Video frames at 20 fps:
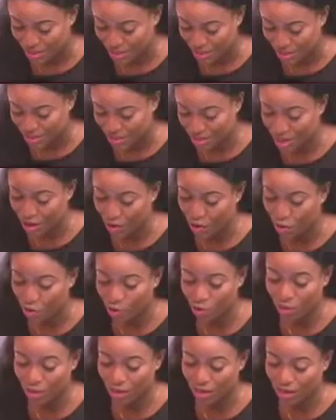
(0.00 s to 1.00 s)
their
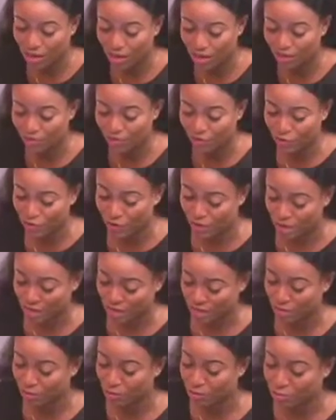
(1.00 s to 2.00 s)
whole life on
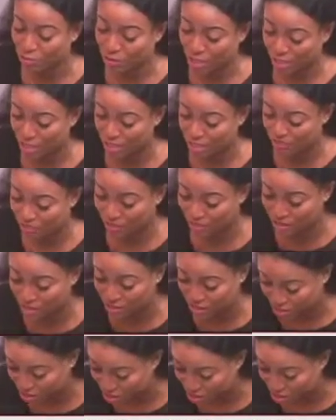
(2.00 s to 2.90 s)
earth. I want to look at his face.